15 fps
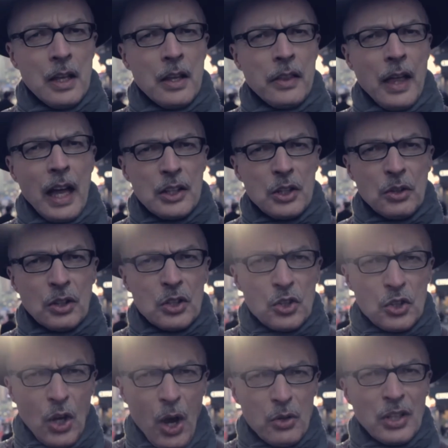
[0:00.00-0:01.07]
That you can
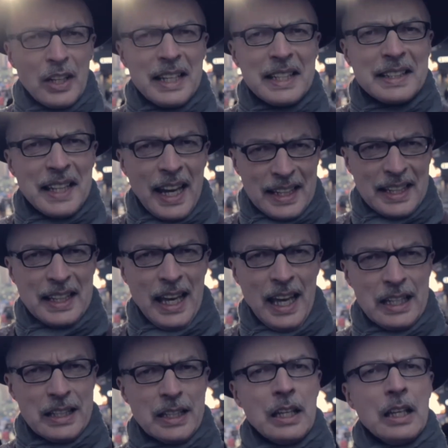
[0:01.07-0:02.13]
totally
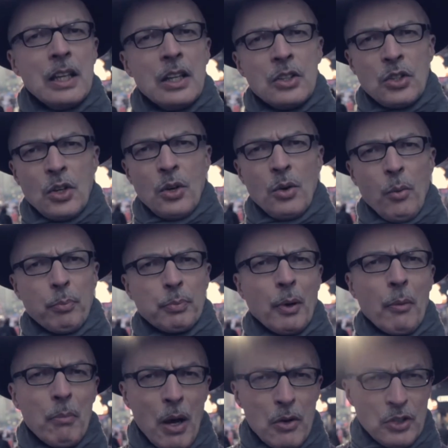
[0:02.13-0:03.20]
dedicate to
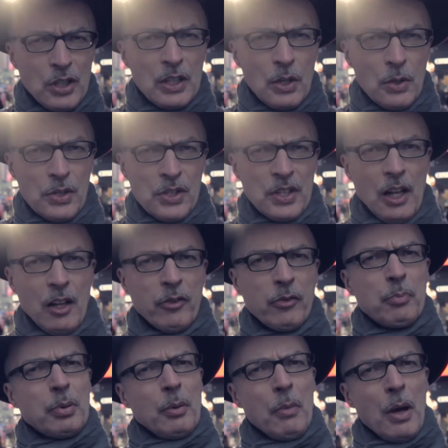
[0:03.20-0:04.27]
promoting yourself,
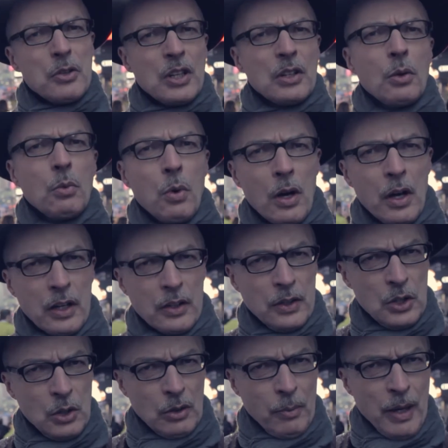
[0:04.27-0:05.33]
promoting the work
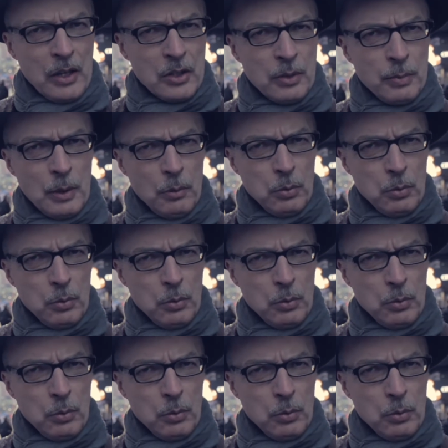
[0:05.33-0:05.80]
that you're about to be